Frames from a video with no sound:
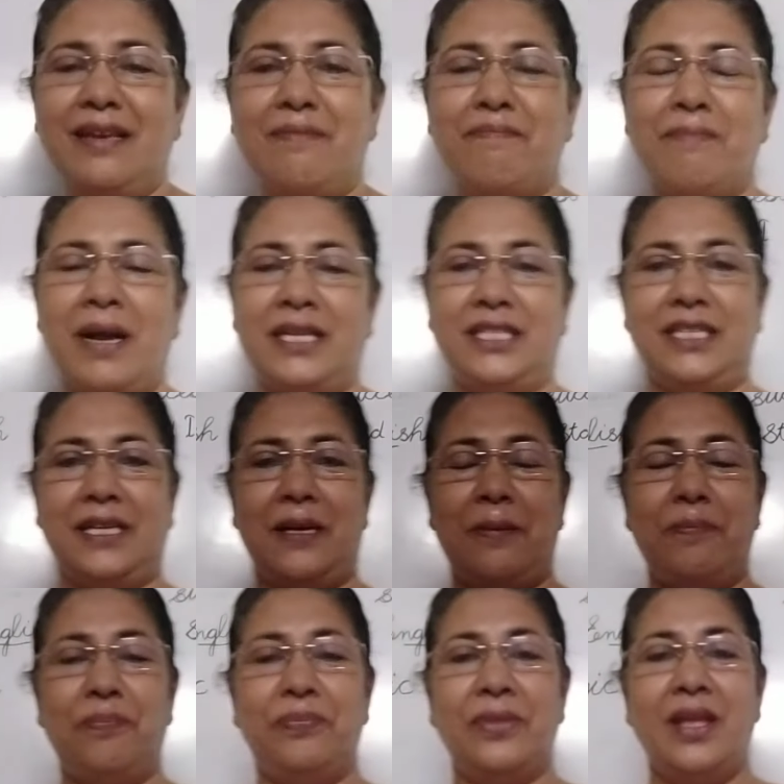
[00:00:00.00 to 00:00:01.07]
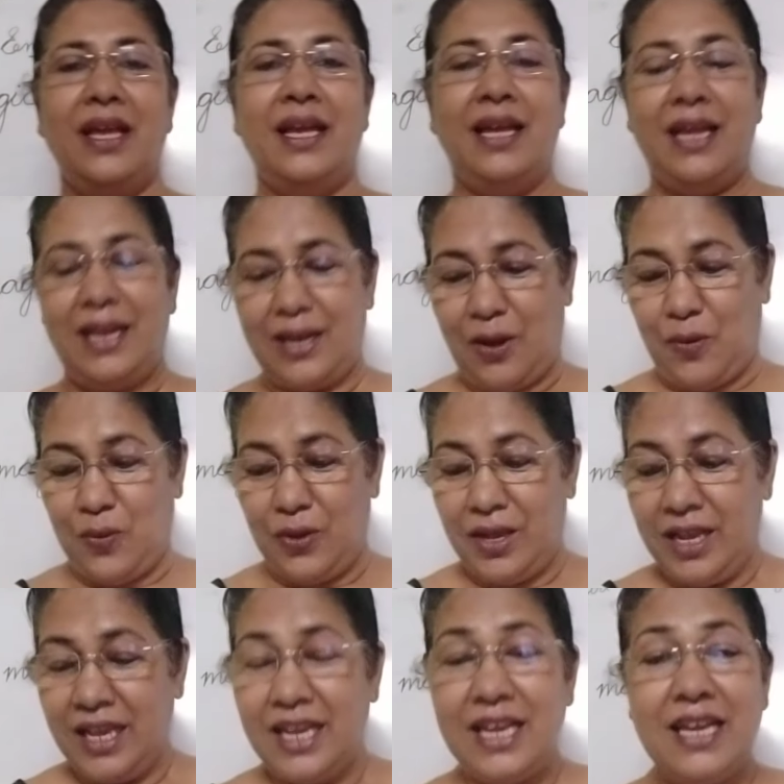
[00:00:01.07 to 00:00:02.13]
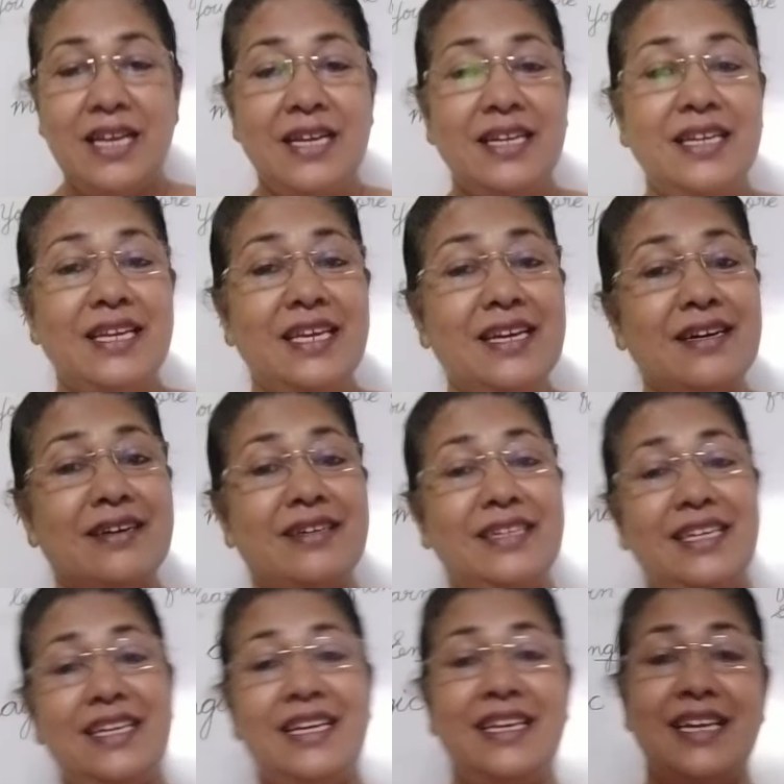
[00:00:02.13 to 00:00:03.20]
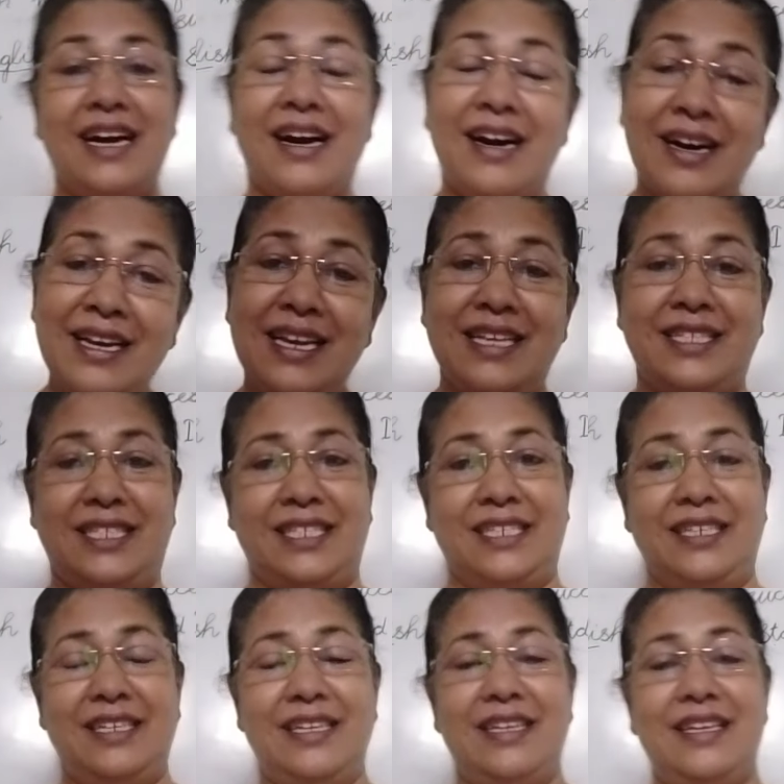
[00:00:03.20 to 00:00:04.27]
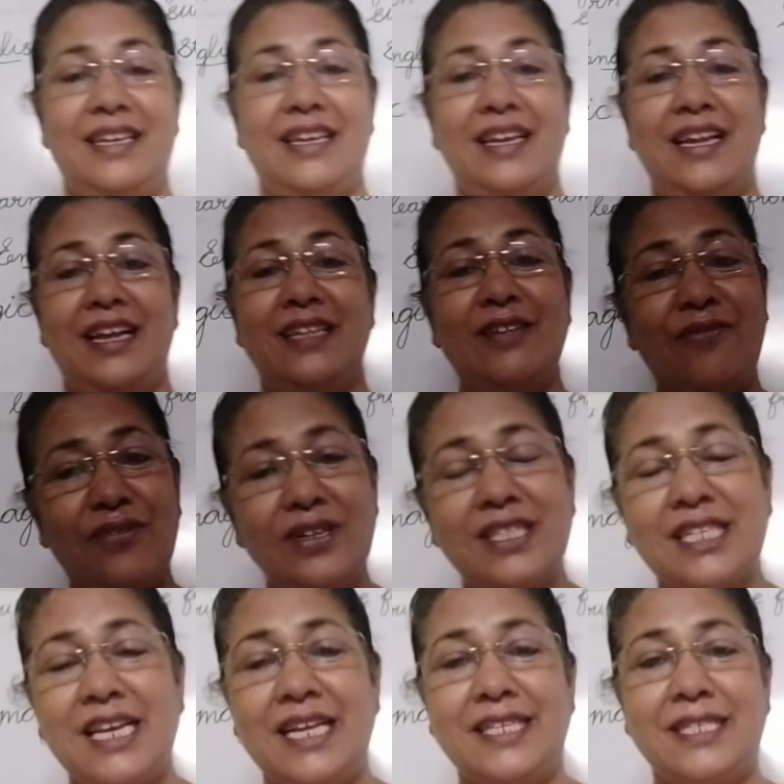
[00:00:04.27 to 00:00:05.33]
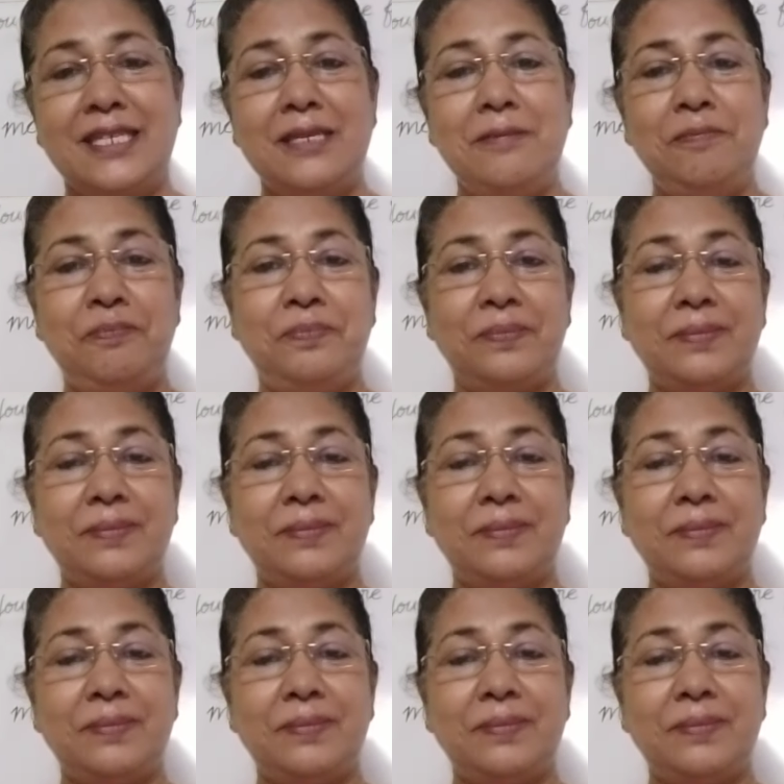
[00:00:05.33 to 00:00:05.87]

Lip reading: Magic. Now, here in our lesson, in the first lesson,